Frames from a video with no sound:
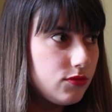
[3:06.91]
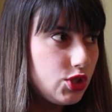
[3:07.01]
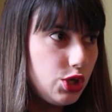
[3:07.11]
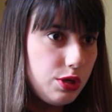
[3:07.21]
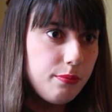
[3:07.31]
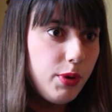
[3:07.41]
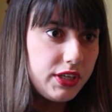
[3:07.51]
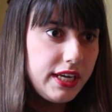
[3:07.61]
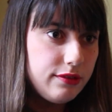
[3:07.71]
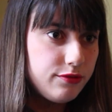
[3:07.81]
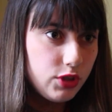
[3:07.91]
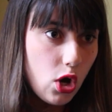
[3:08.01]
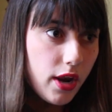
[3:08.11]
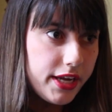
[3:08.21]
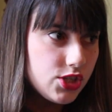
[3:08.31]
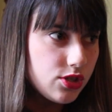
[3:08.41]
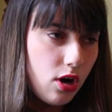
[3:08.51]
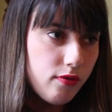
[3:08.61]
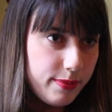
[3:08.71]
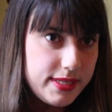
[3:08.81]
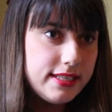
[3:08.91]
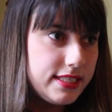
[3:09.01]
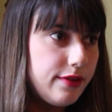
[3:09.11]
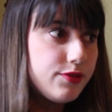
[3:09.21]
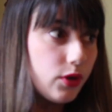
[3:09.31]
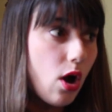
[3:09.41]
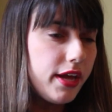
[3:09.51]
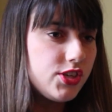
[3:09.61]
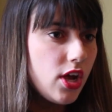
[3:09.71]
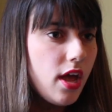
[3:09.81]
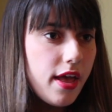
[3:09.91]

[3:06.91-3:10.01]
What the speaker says: student body for college, our representatives for college,